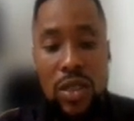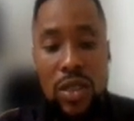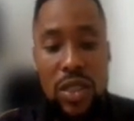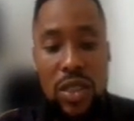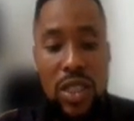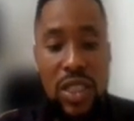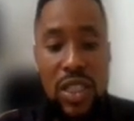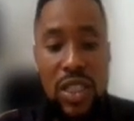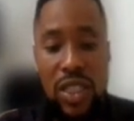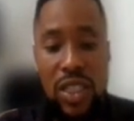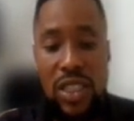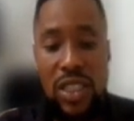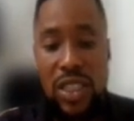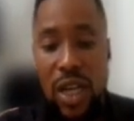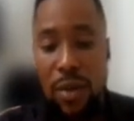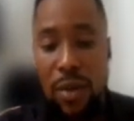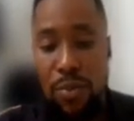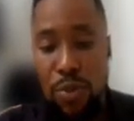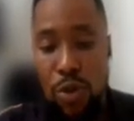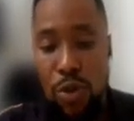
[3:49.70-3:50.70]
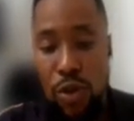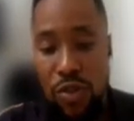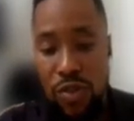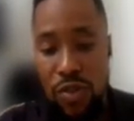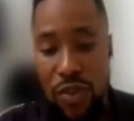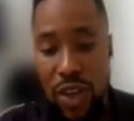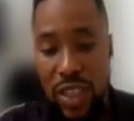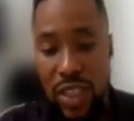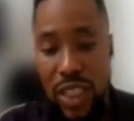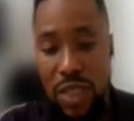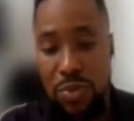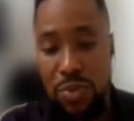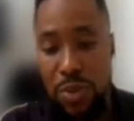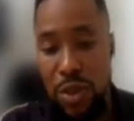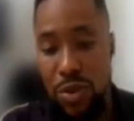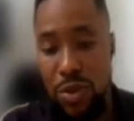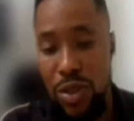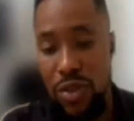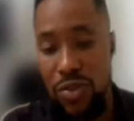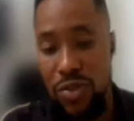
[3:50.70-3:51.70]
This is an example of inverted
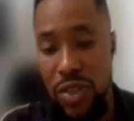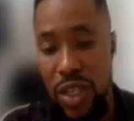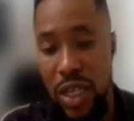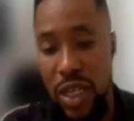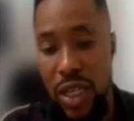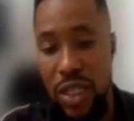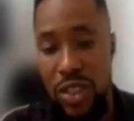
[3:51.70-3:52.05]
P wave here.